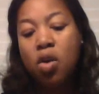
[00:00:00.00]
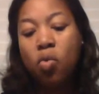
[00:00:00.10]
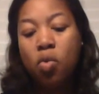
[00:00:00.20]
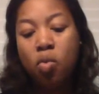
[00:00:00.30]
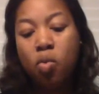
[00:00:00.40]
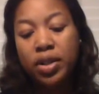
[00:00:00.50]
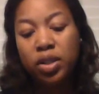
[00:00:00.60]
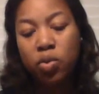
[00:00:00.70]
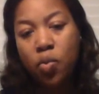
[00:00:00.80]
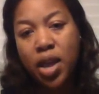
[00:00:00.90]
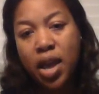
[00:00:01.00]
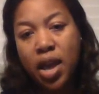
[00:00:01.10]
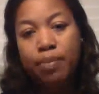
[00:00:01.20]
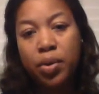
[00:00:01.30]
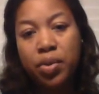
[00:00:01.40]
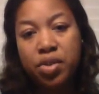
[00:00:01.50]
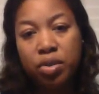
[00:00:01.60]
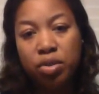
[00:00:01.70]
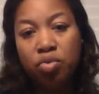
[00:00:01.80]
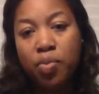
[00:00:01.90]
Well, once we have both of
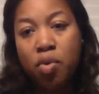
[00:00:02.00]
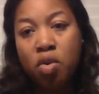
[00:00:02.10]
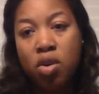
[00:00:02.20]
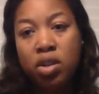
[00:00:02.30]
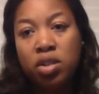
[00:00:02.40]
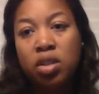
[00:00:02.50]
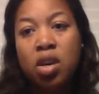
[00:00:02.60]
those reports,